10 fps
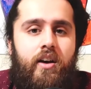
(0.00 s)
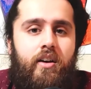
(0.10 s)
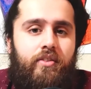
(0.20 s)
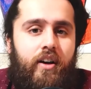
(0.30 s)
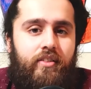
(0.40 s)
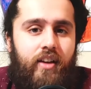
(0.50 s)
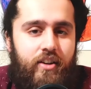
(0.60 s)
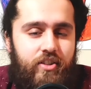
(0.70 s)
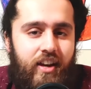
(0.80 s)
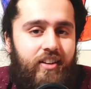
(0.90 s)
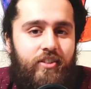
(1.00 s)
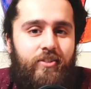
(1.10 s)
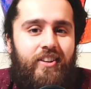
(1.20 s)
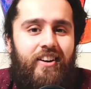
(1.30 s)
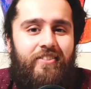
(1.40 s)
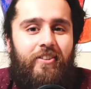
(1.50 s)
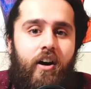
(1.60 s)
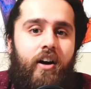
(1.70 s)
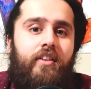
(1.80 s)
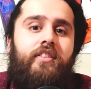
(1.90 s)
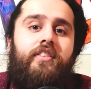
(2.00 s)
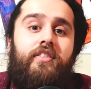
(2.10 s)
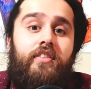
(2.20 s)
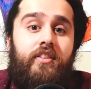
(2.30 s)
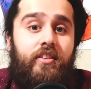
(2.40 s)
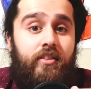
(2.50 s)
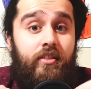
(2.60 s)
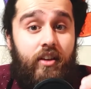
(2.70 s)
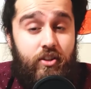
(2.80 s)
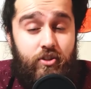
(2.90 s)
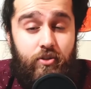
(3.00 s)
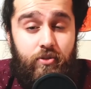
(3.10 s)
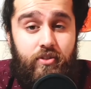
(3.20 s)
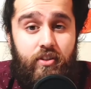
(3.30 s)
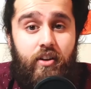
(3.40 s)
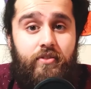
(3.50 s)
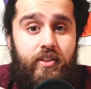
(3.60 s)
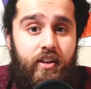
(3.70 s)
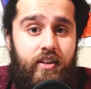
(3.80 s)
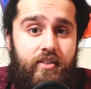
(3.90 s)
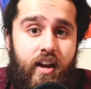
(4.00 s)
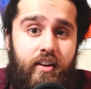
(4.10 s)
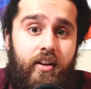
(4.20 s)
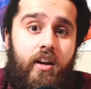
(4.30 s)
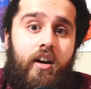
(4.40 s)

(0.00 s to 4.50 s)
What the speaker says: not educating you enough on the issues of today's hand.